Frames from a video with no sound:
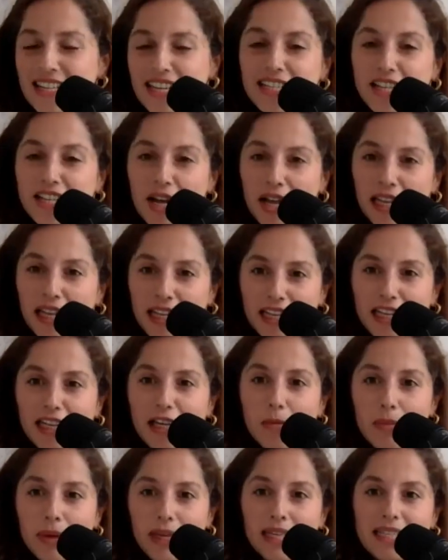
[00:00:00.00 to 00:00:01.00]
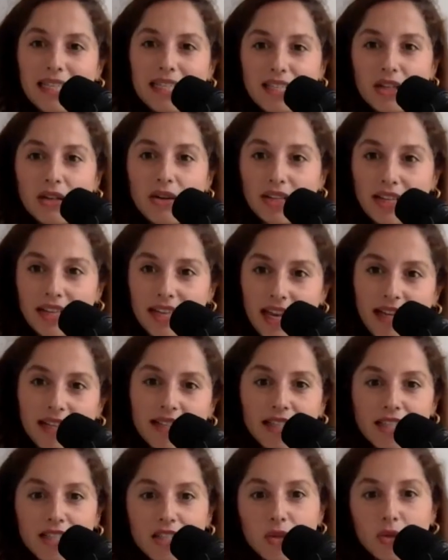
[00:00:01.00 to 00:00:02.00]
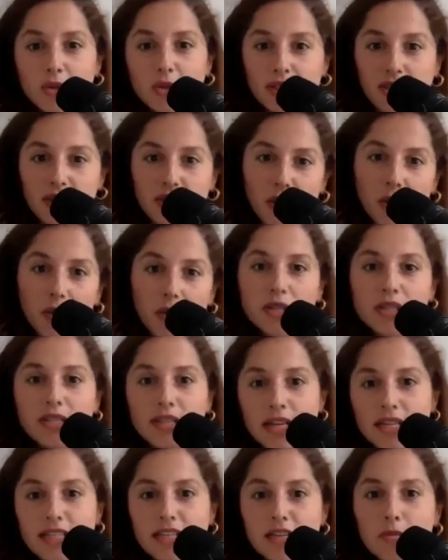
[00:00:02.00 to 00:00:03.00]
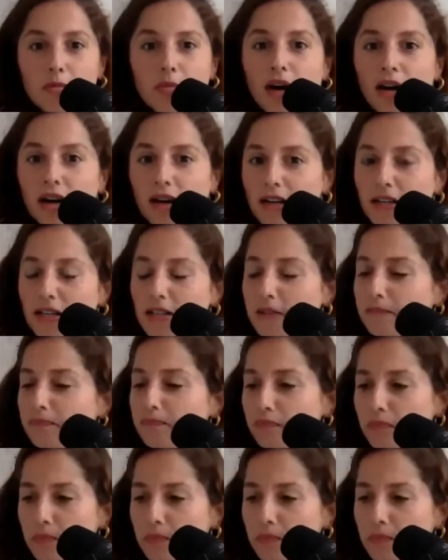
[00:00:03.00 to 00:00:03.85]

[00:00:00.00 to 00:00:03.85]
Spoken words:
is a little bit connected to the goal setting part.